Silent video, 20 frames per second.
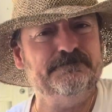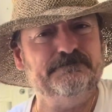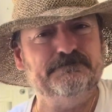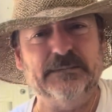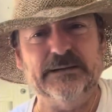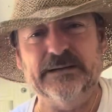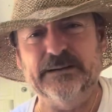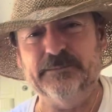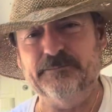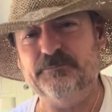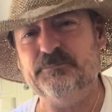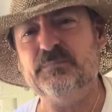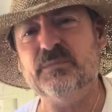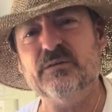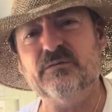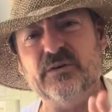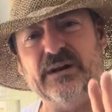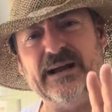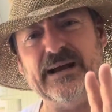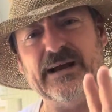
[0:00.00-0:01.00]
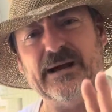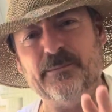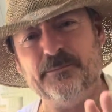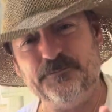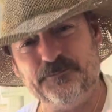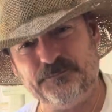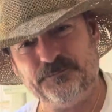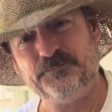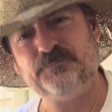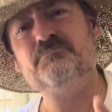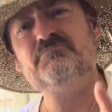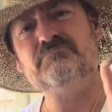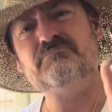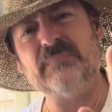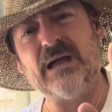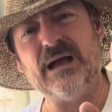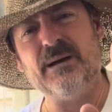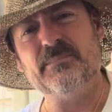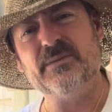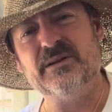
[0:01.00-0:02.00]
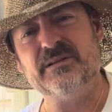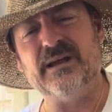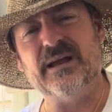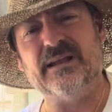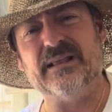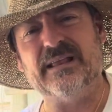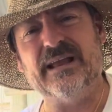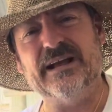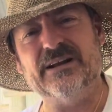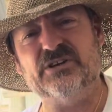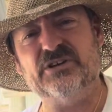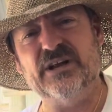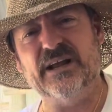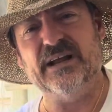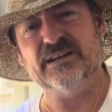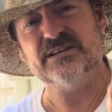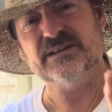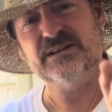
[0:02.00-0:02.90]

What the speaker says: But for now, I'm going to take that chance.